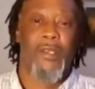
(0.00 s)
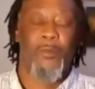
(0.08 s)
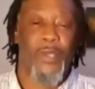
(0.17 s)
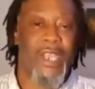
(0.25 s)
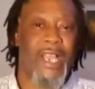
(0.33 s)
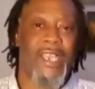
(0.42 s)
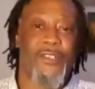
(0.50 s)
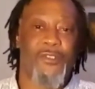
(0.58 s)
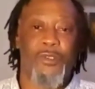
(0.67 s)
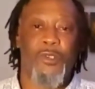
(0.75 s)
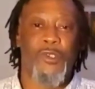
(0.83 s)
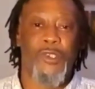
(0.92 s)
We got
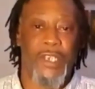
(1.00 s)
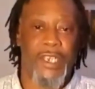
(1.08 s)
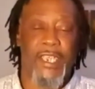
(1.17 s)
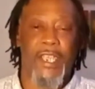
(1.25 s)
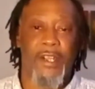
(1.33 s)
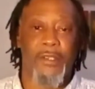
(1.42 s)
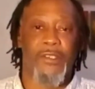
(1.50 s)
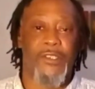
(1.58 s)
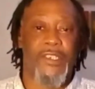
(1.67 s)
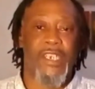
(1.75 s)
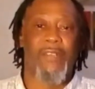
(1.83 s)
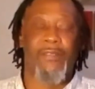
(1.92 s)
introduced to the character
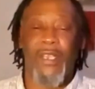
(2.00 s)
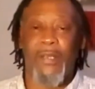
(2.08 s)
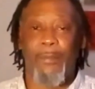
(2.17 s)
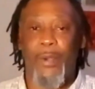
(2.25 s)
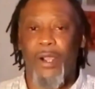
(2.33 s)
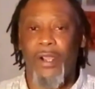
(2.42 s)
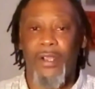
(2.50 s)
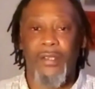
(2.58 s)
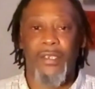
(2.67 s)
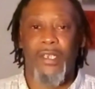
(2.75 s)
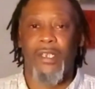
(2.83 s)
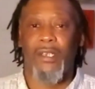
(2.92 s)
Steve Lombard
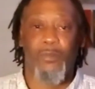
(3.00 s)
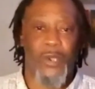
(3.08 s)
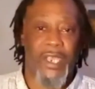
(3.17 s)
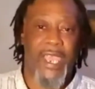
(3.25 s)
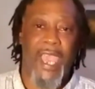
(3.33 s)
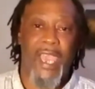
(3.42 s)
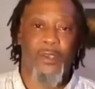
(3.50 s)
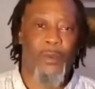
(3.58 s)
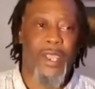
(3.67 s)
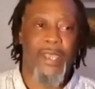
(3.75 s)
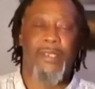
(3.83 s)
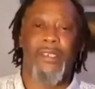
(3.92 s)
with Cat
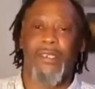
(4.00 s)
Grant.